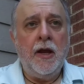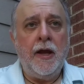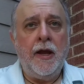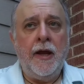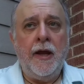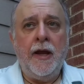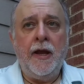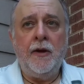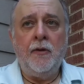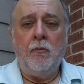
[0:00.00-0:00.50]

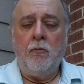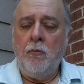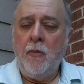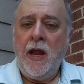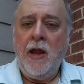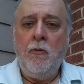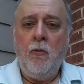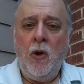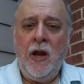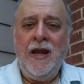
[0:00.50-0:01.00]
And
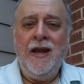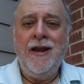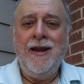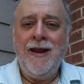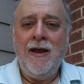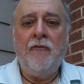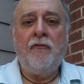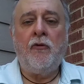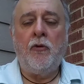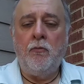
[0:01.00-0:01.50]
may we
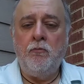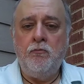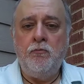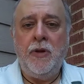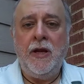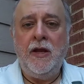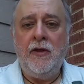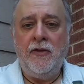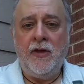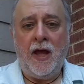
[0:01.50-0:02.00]
never
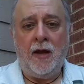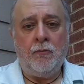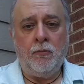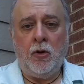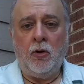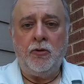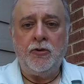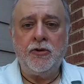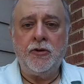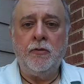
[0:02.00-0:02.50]
be that
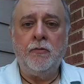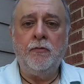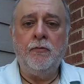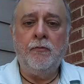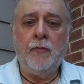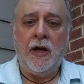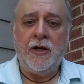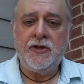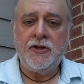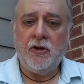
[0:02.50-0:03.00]
person.
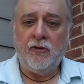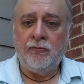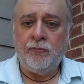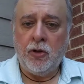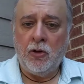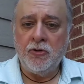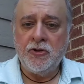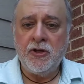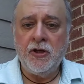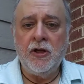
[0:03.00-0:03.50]
Myself
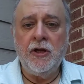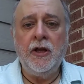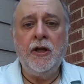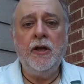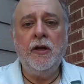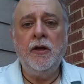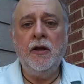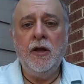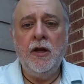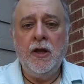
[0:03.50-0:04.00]

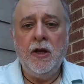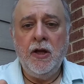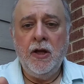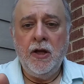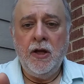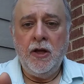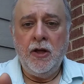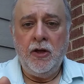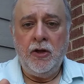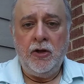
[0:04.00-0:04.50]
personally,
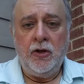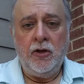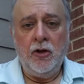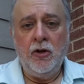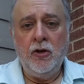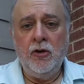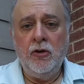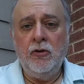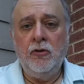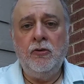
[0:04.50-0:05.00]

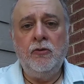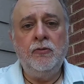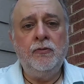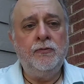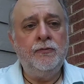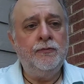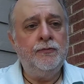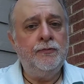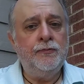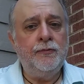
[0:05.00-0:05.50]
you,
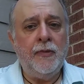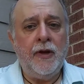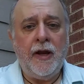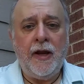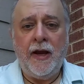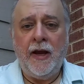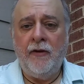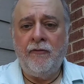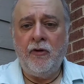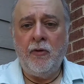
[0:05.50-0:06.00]

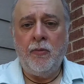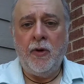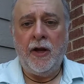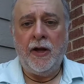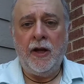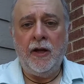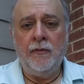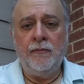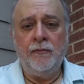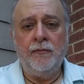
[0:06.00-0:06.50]

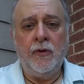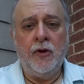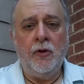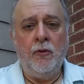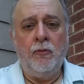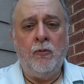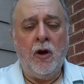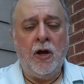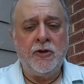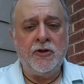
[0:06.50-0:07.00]
everybody who
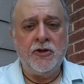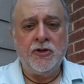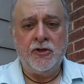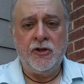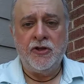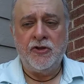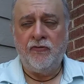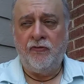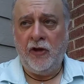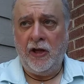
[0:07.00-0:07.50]
watches
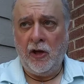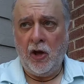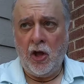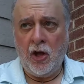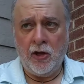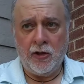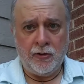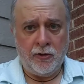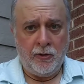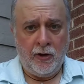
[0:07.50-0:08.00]
this
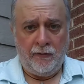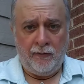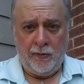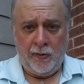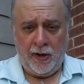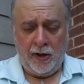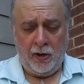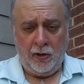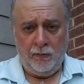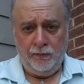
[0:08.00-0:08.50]
vlog,
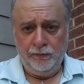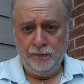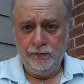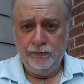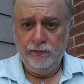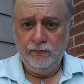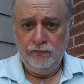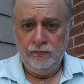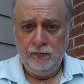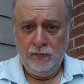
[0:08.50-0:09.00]
everybody
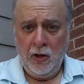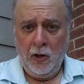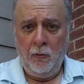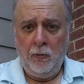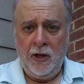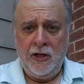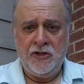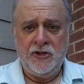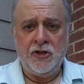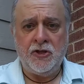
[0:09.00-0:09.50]
who
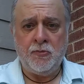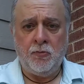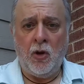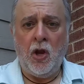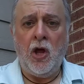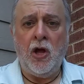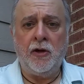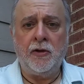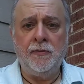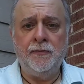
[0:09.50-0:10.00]
reads this
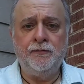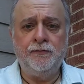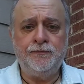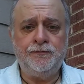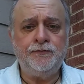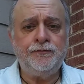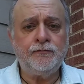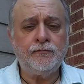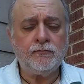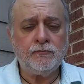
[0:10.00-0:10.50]
blog.
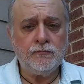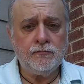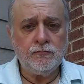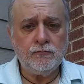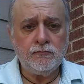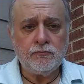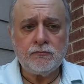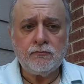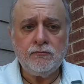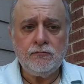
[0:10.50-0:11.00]

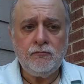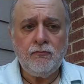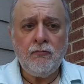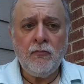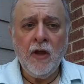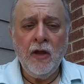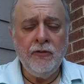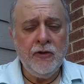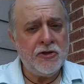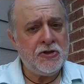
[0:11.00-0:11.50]

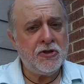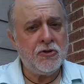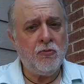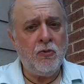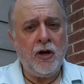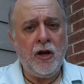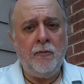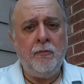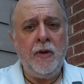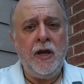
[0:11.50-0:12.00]
This is
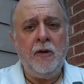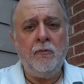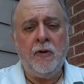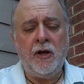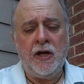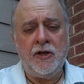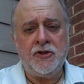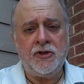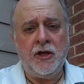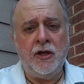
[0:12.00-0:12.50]
what I mean
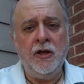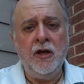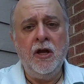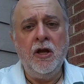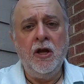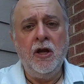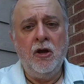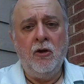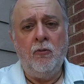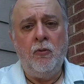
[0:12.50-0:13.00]
when I say
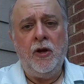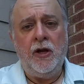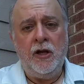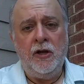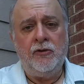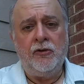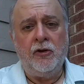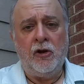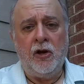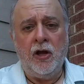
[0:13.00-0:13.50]
we
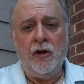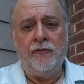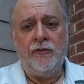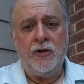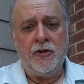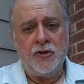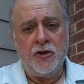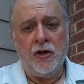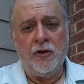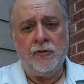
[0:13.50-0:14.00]
need to love
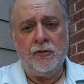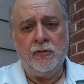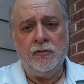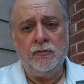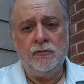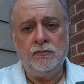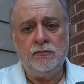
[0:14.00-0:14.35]
each other.